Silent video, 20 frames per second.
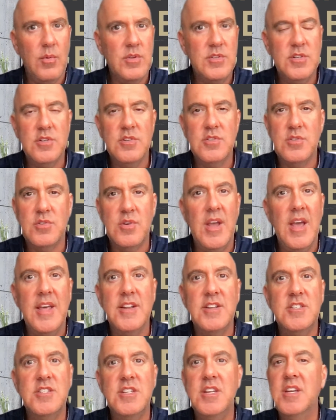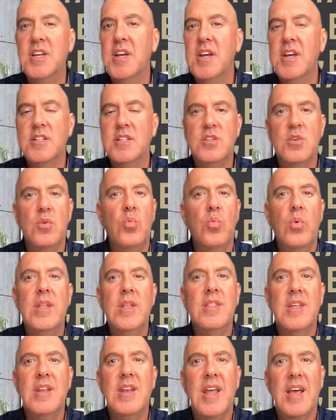What's your strategy to
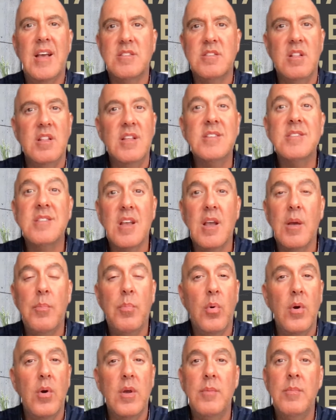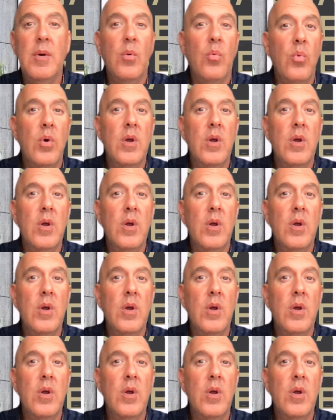win the next listing appointment?